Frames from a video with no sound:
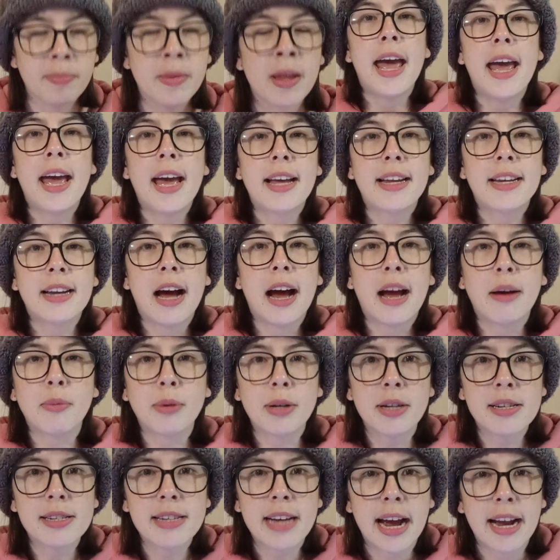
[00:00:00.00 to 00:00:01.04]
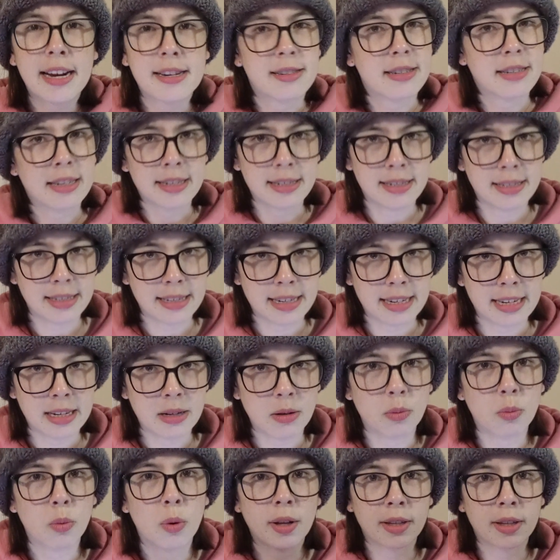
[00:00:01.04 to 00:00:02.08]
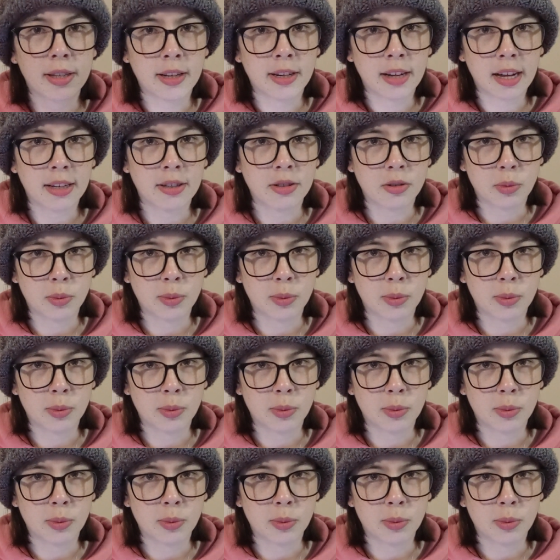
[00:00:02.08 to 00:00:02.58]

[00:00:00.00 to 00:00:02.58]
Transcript: And I wanted to actually see what the colors